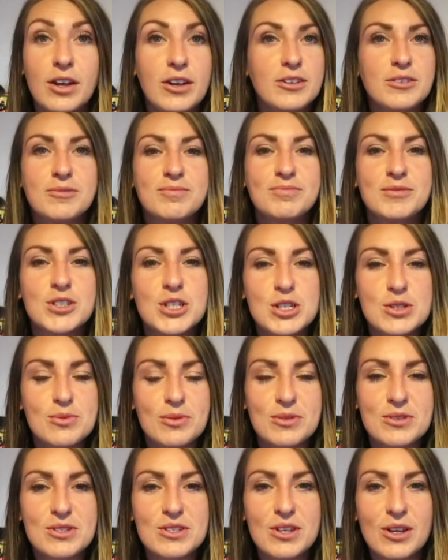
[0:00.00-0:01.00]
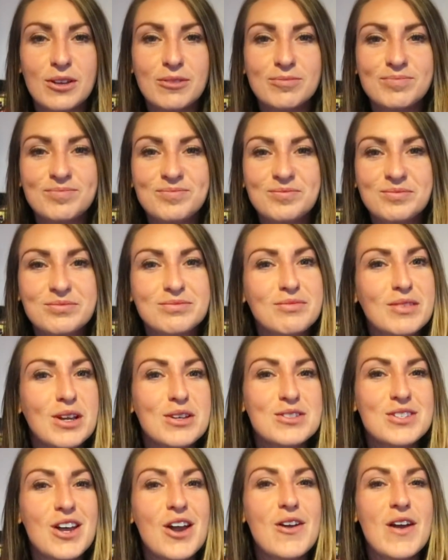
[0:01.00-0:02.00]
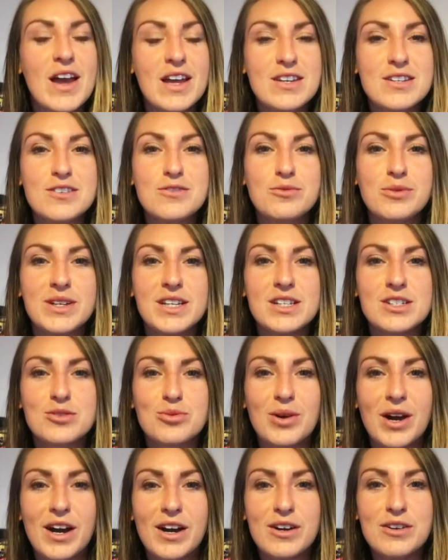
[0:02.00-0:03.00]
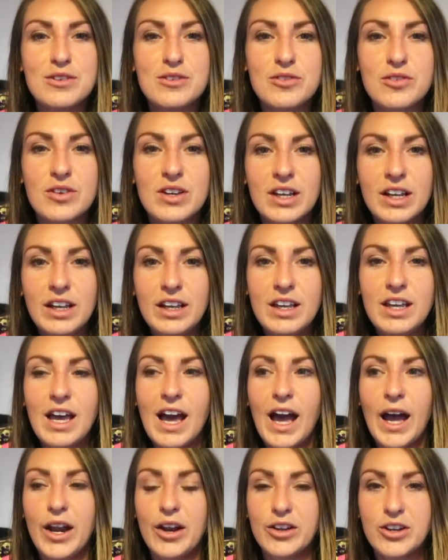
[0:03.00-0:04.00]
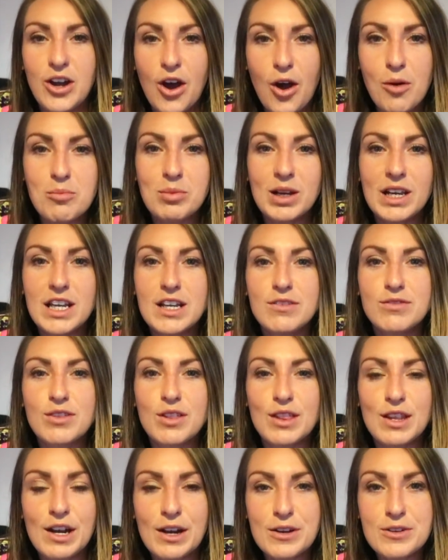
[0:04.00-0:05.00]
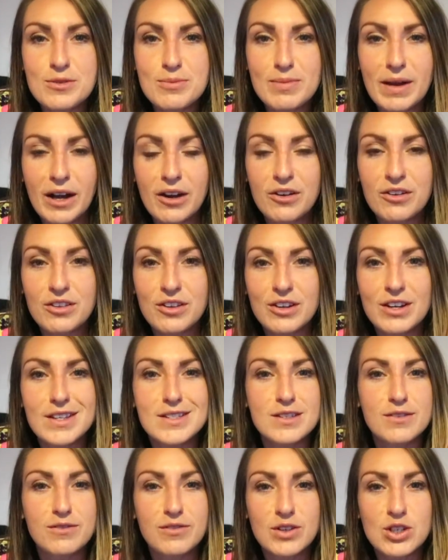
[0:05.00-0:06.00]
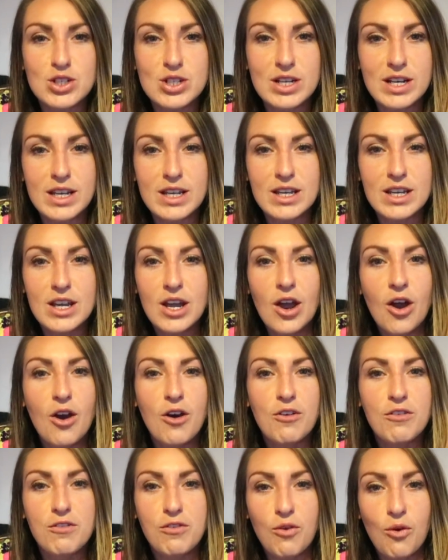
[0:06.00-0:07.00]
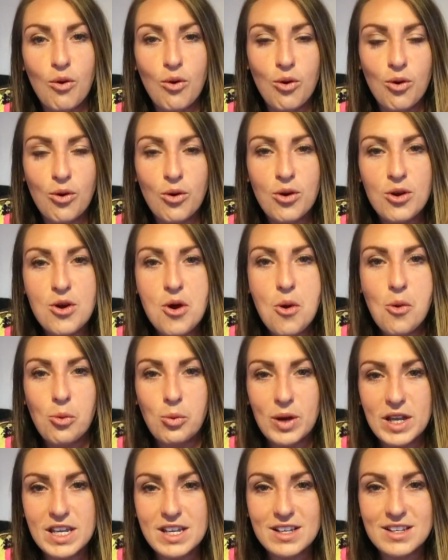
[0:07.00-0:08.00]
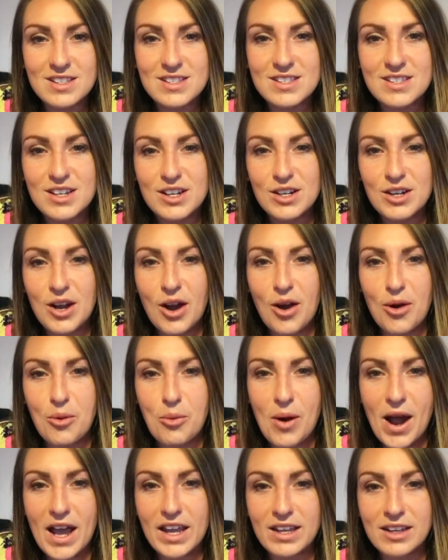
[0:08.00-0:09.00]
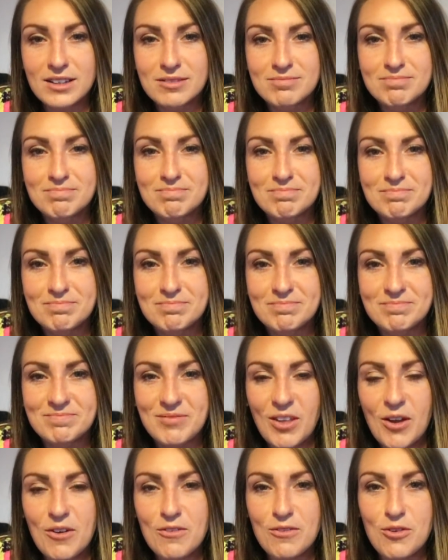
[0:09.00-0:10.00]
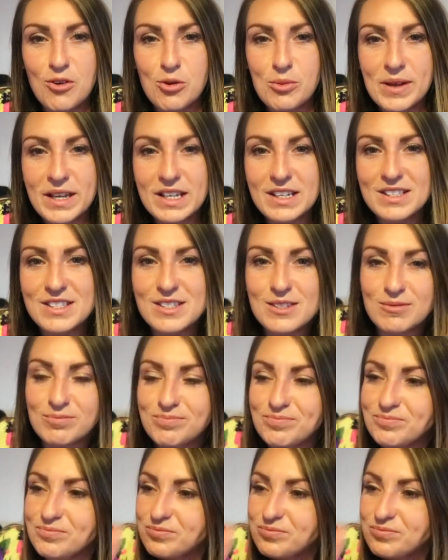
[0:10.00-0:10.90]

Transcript: No, she doesn't want to. So, end of week 12, and I can't believe that the London Marathon is officially 4 weeks away. 4 weeks.